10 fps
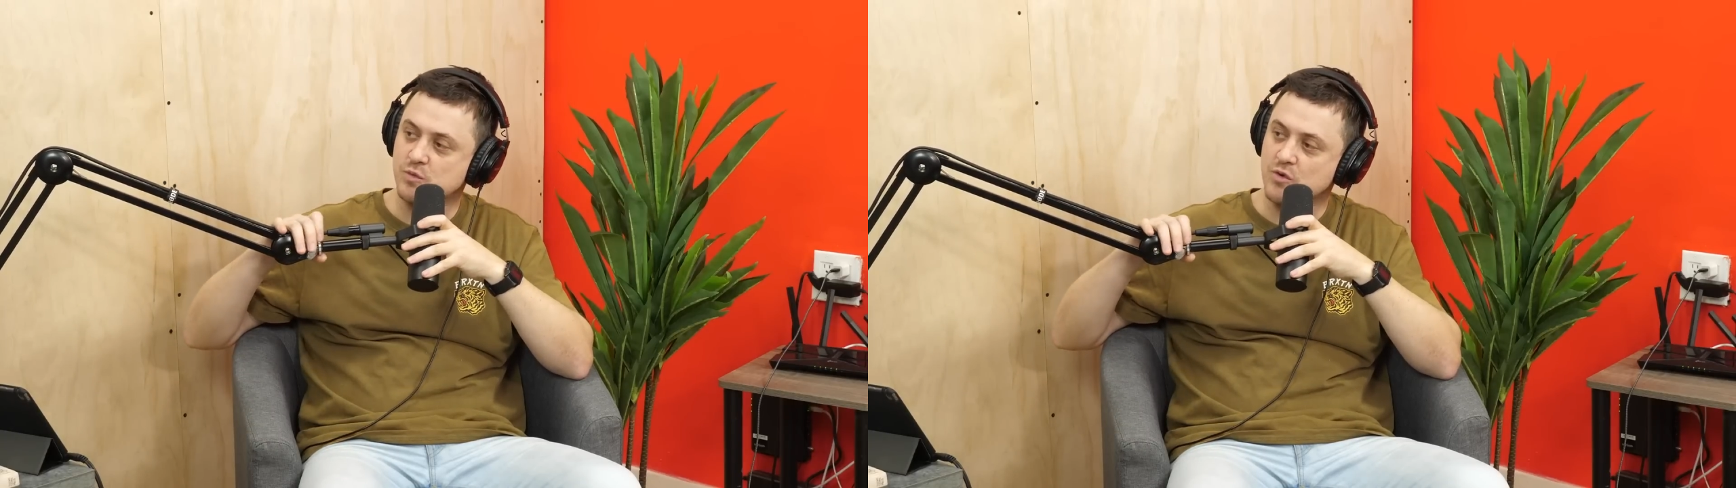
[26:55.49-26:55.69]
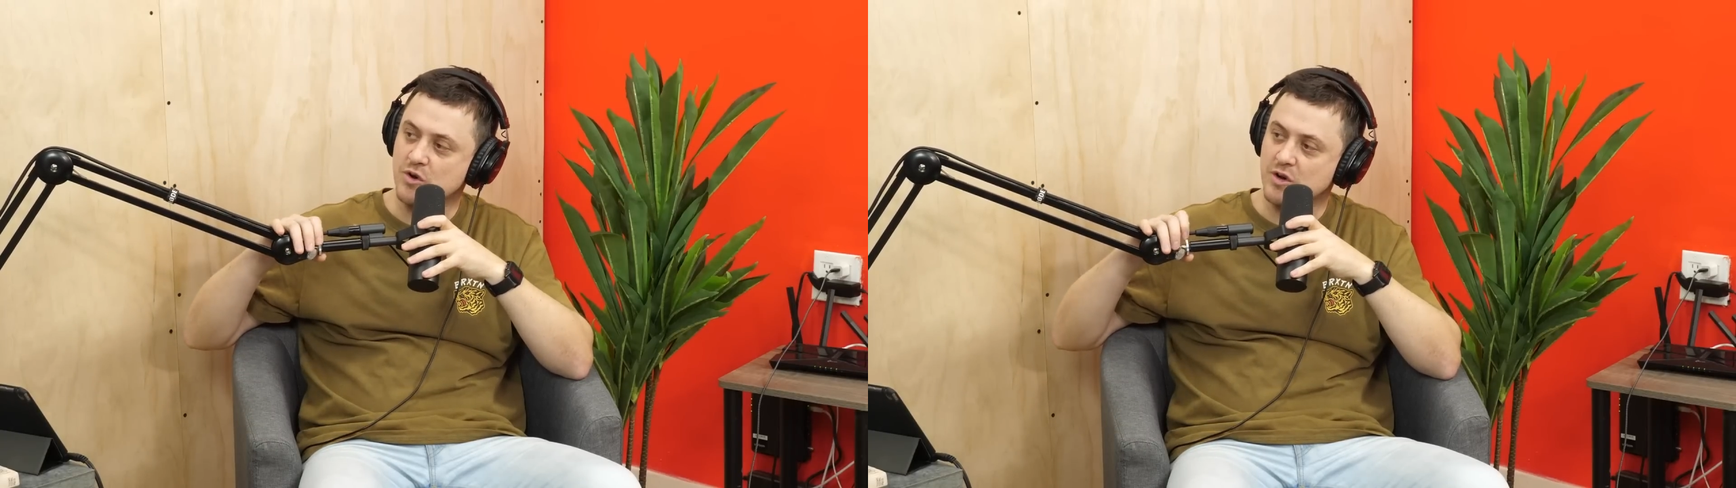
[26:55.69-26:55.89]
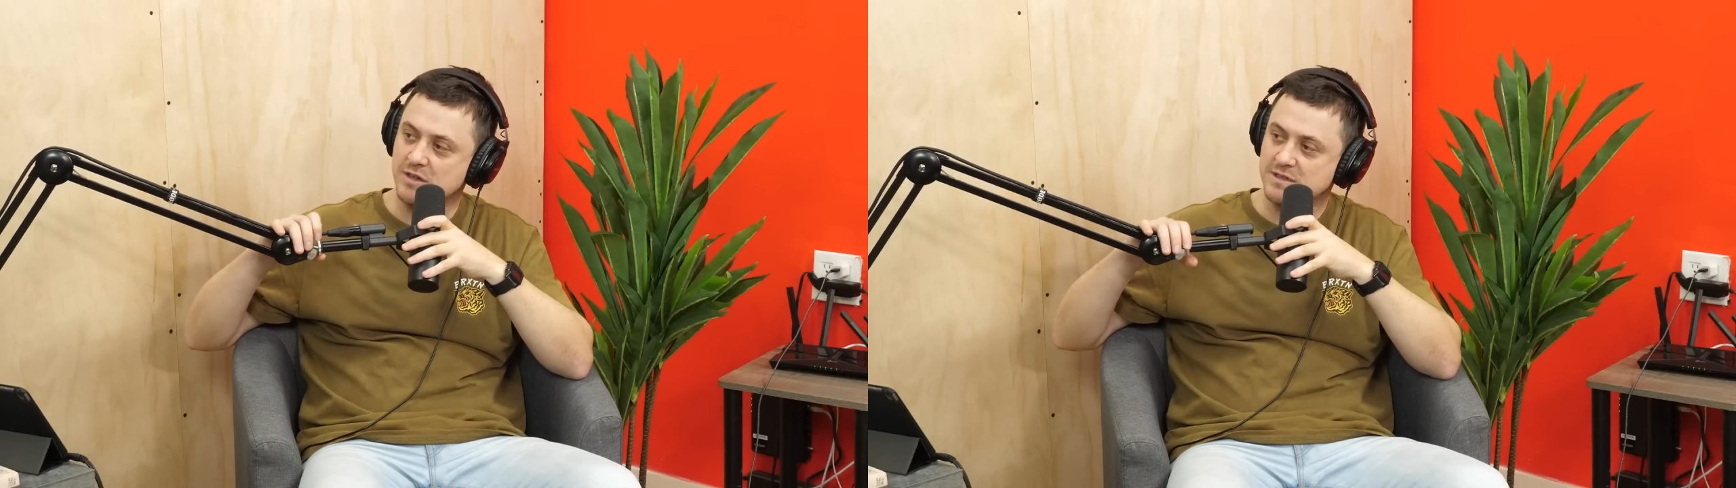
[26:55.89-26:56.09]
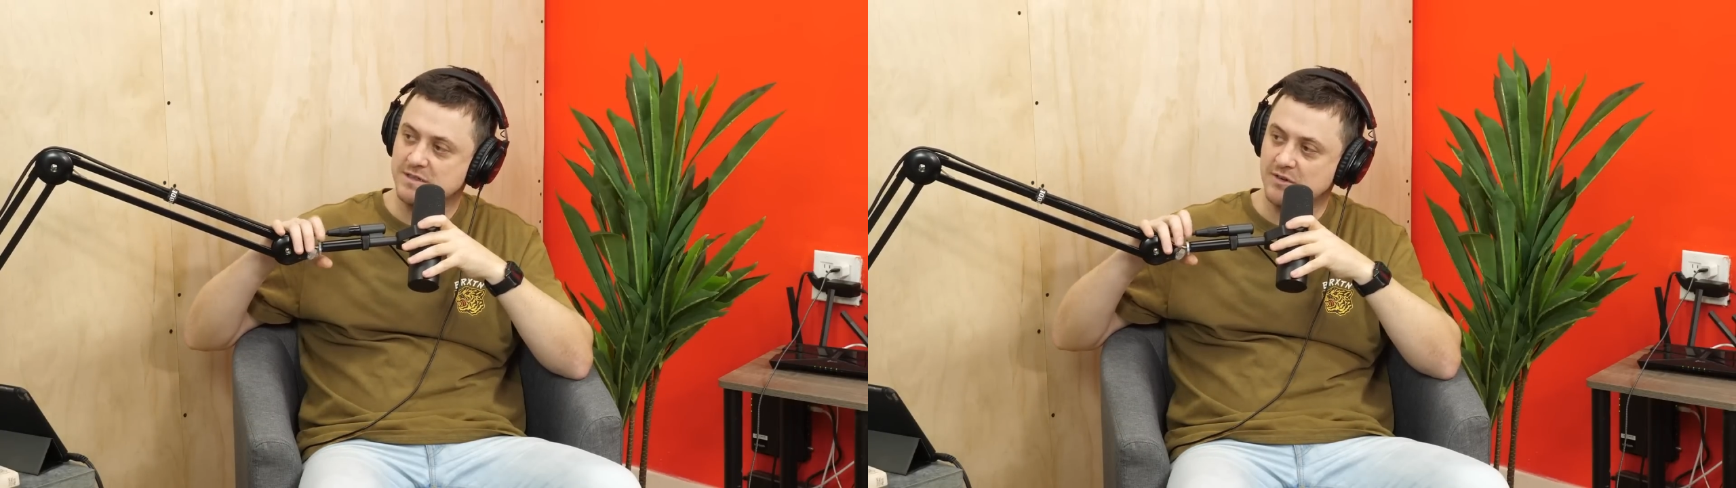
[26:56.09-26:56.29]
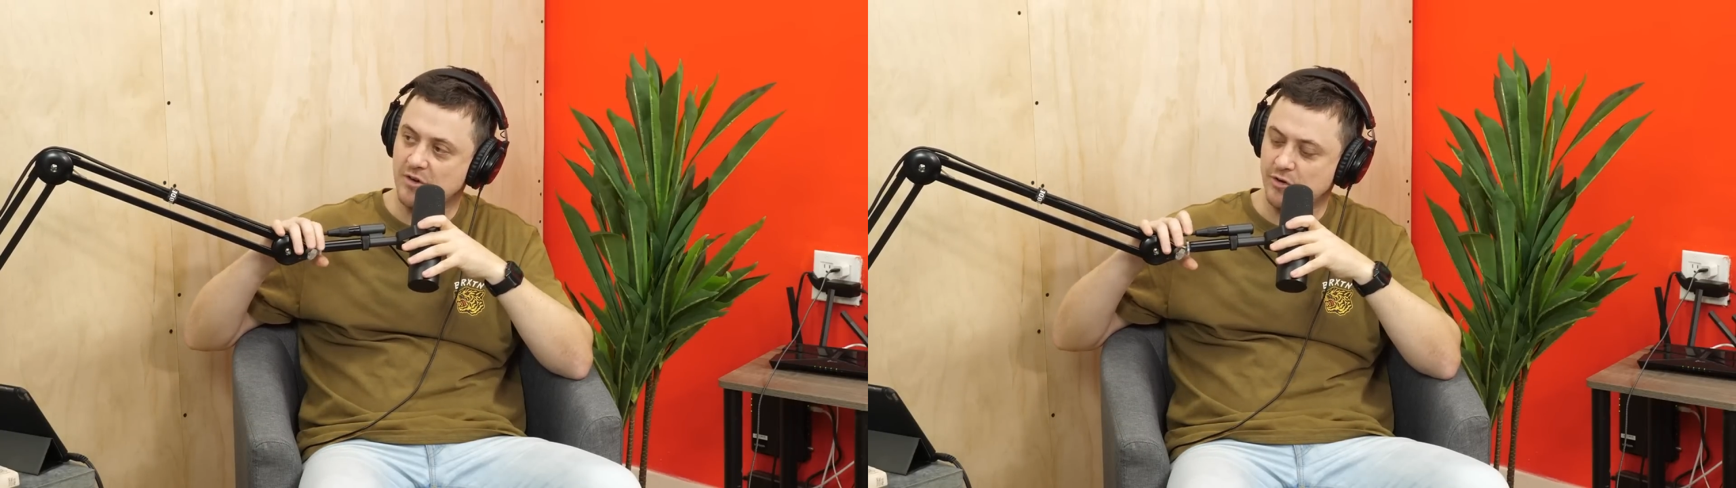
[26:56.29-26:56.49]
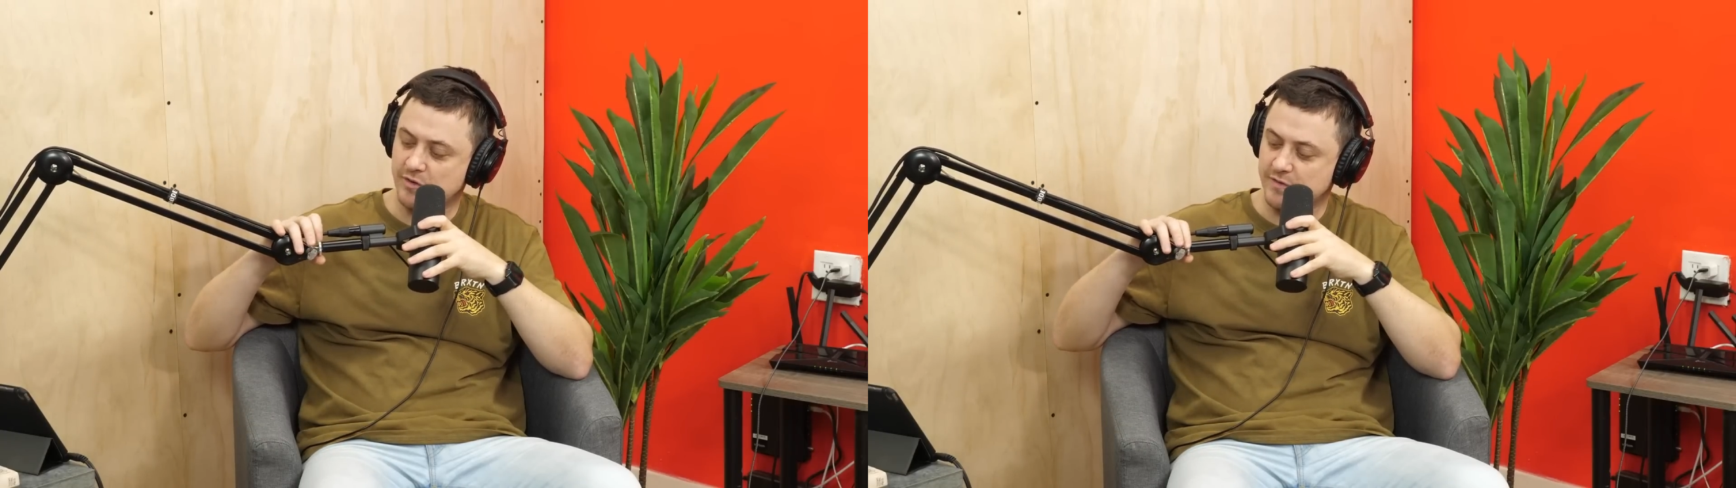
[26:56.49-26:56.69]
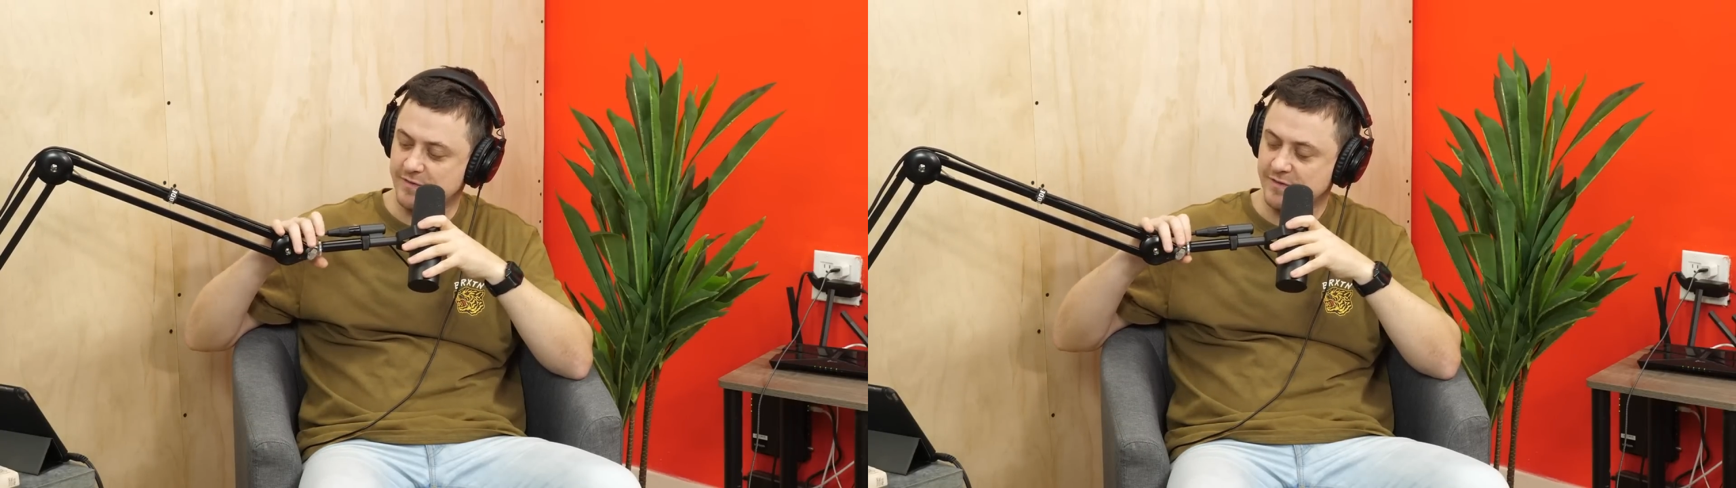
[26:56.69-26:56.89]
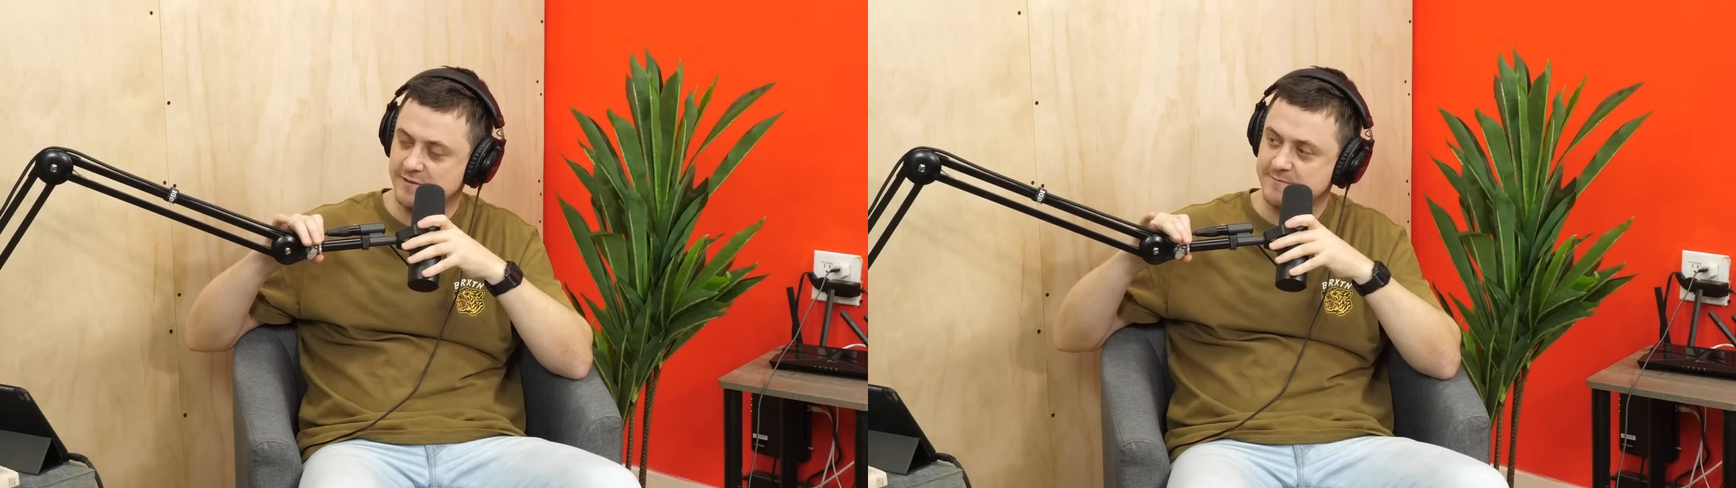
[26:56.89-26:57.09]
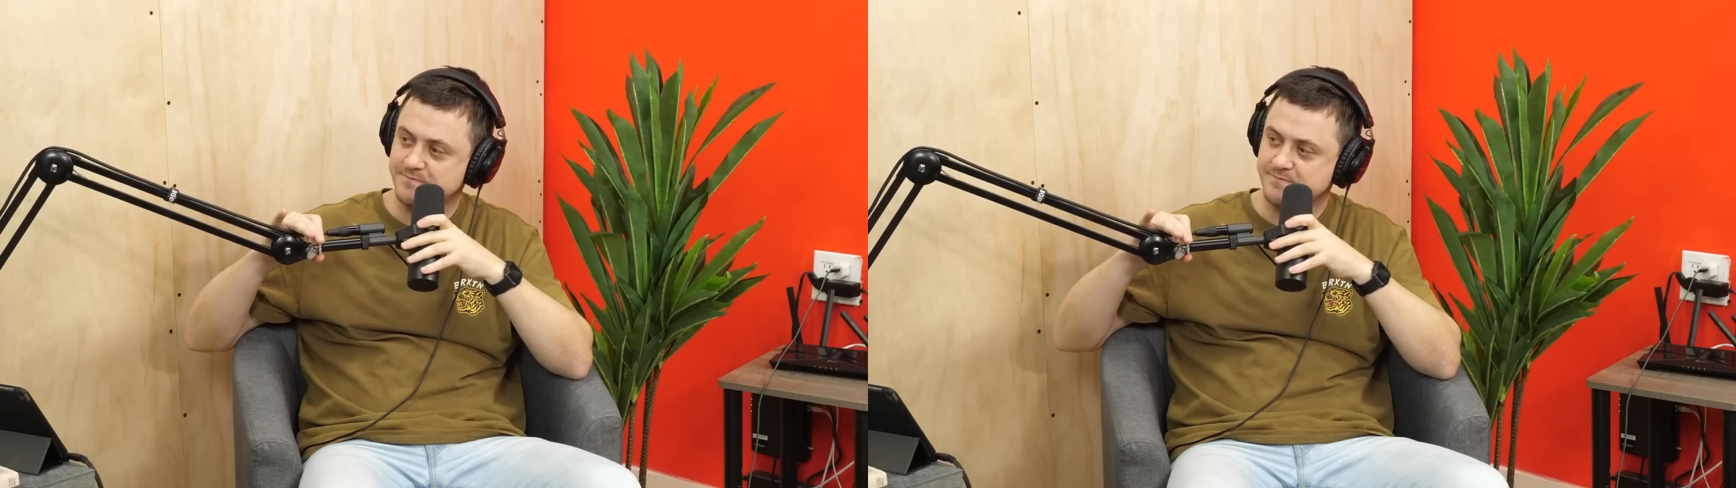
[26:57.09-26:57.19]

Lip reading: world of